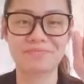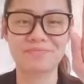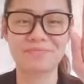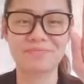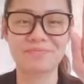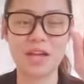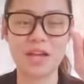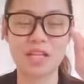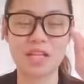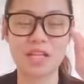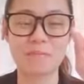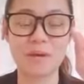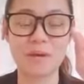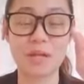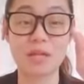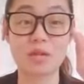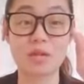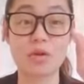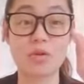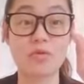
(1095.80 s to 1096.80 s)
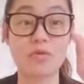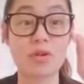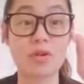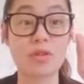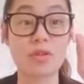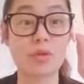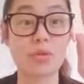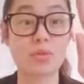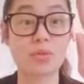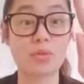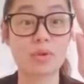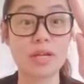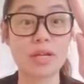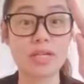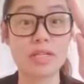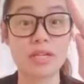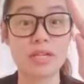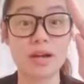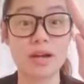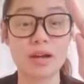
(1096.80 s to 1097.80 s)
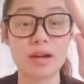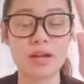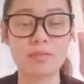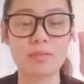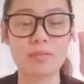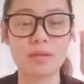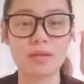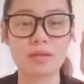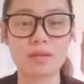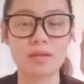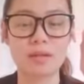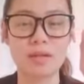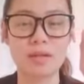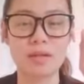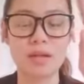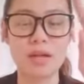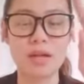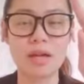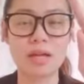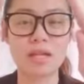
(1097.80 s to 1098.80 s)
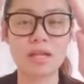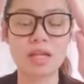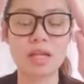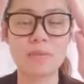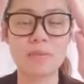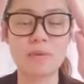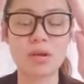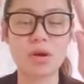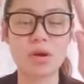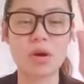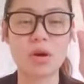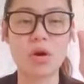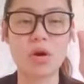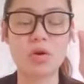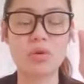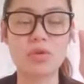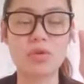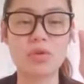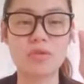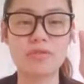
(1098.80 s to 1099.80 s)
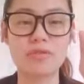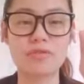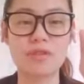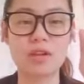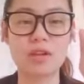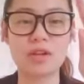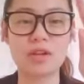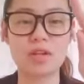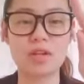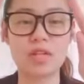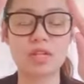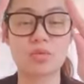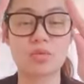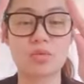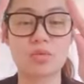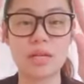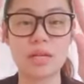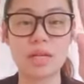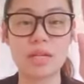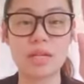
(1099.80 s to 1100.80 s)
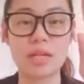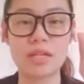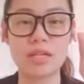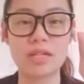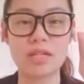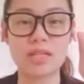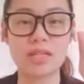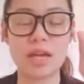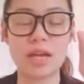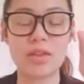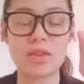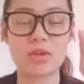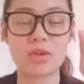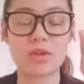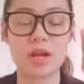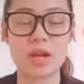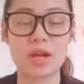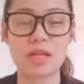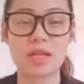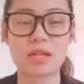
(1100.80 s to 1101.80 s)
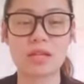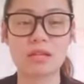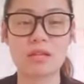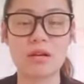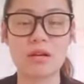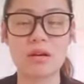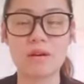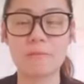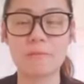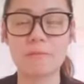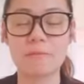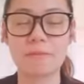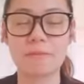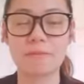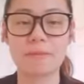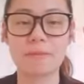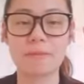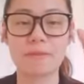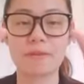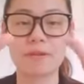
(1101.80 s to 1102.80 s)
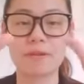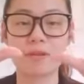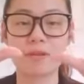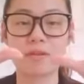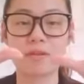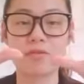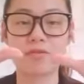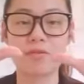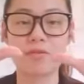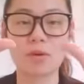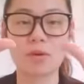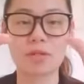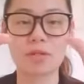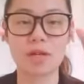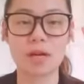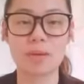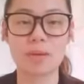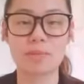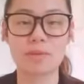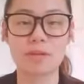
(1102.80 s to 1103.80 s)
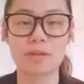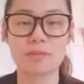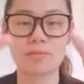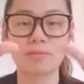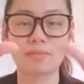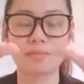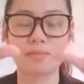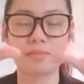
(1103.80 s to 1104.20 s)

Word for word: next space over three times, keeping all your fingers squeezing together nice and long four times.